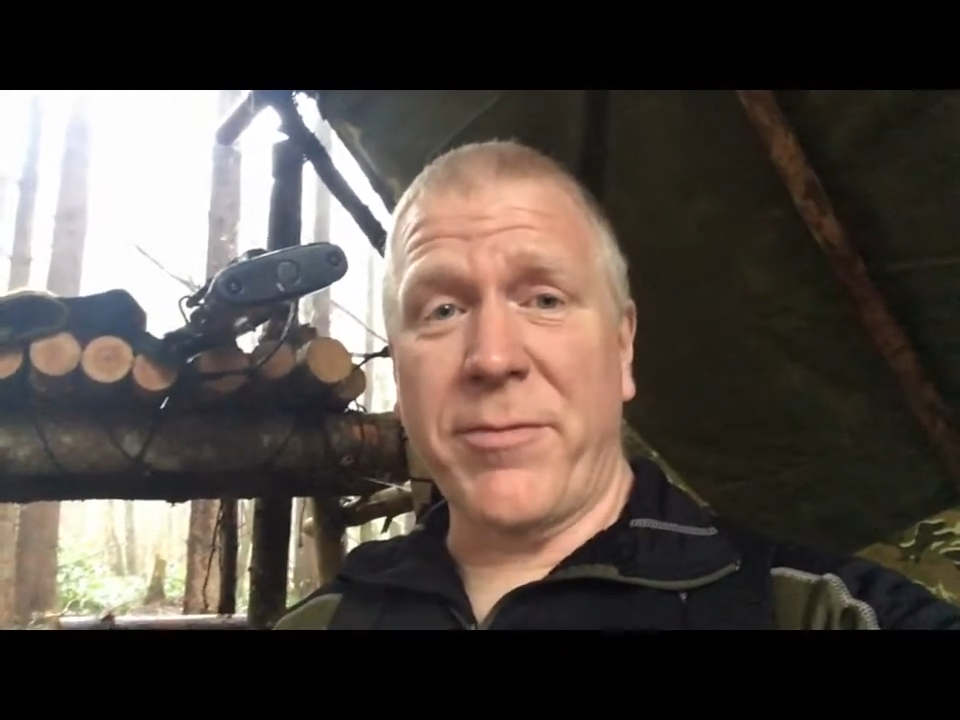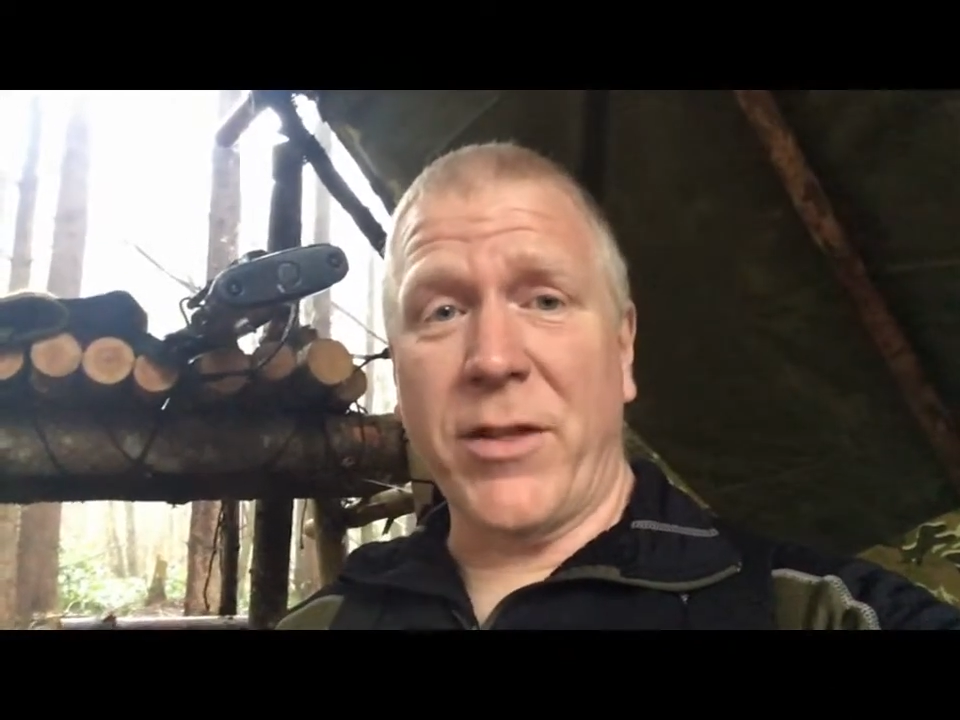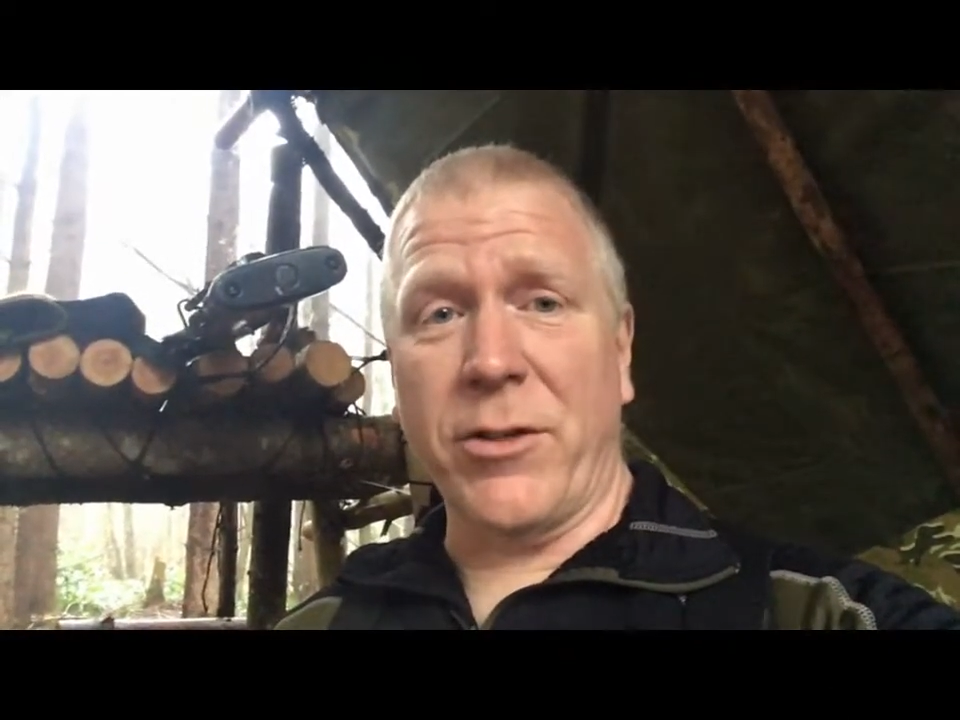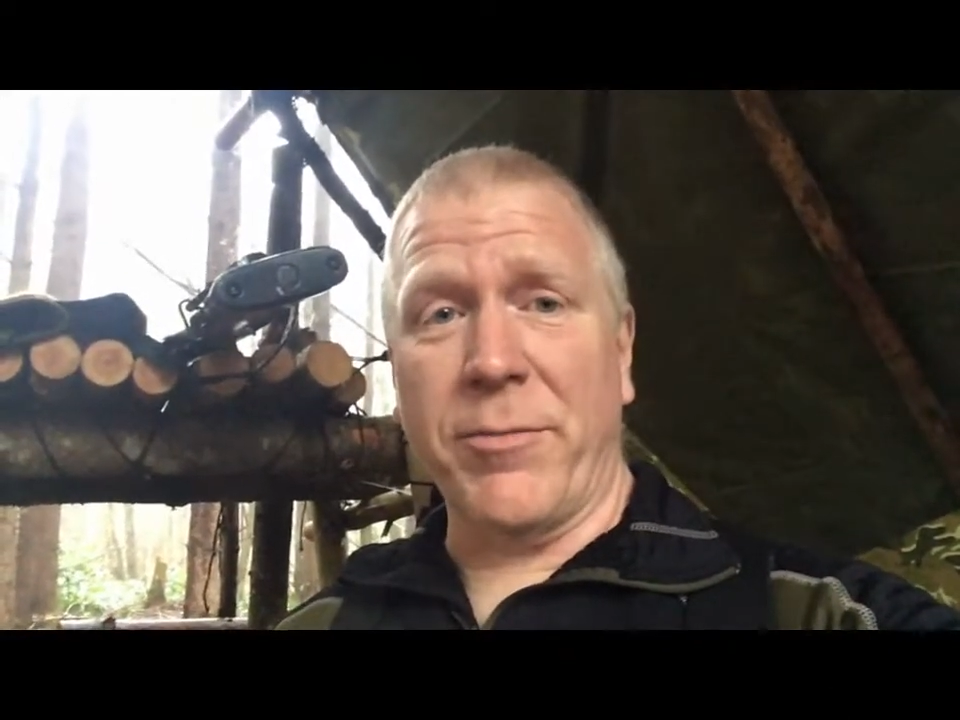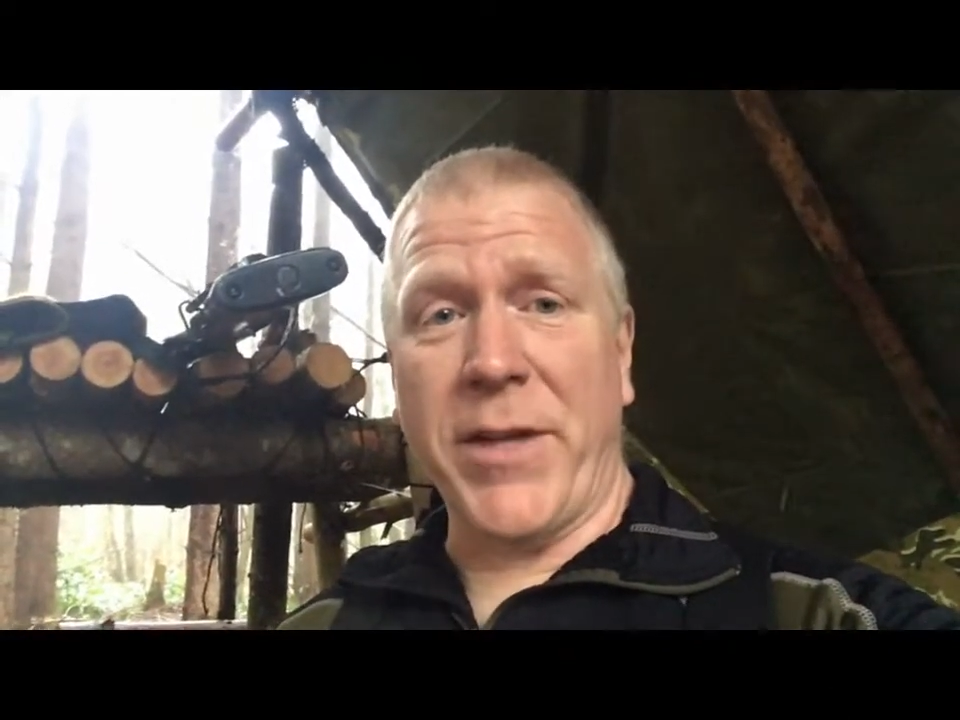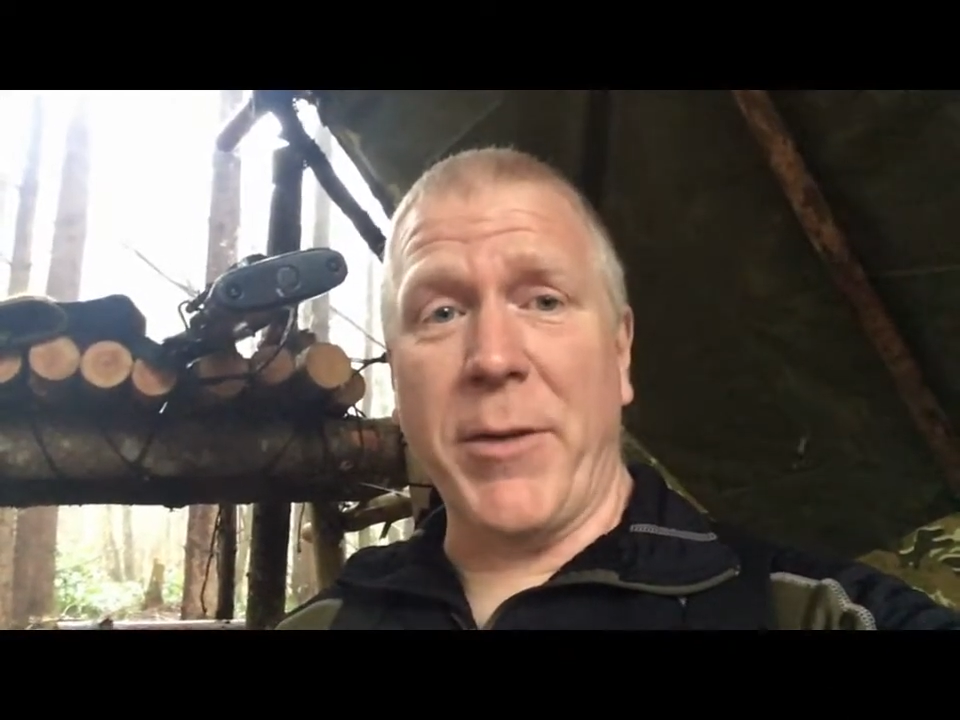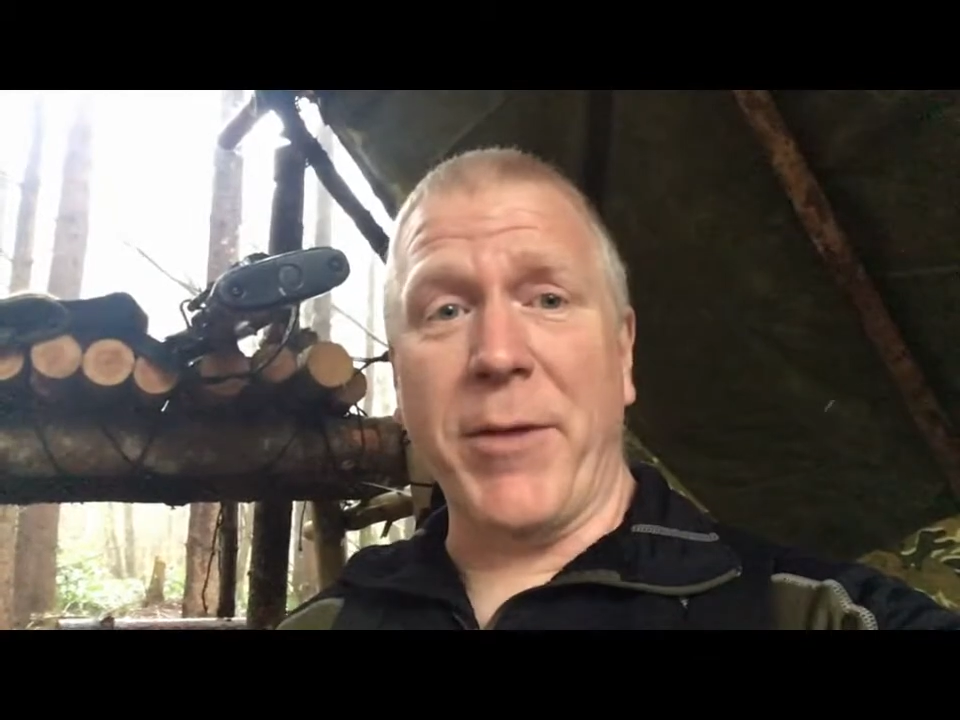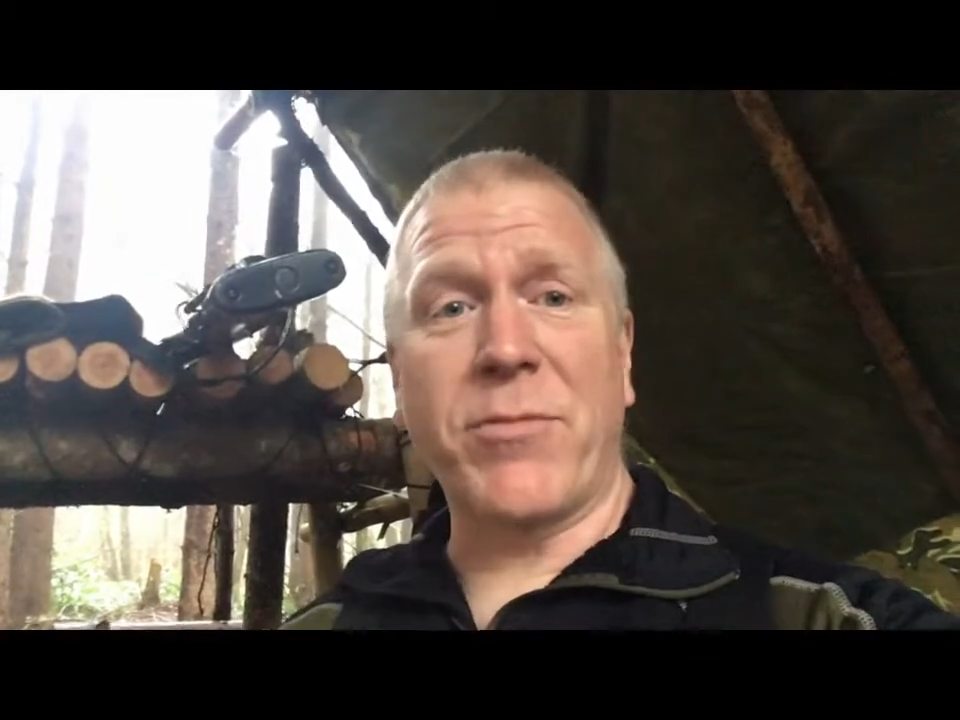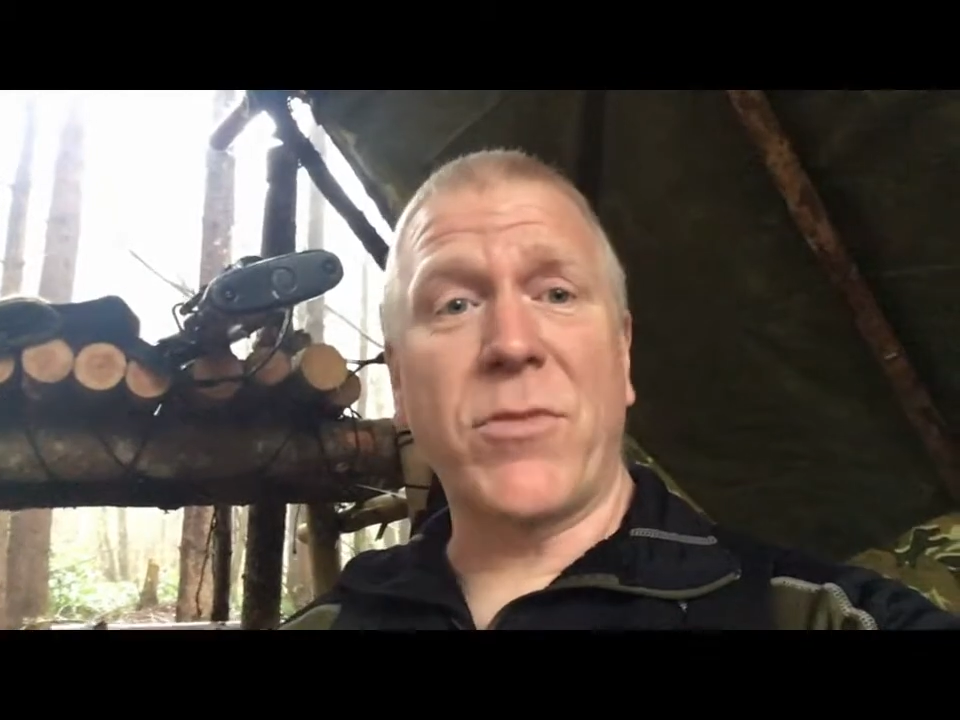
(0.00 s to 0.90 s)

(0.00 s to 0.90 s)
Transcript: So anyway,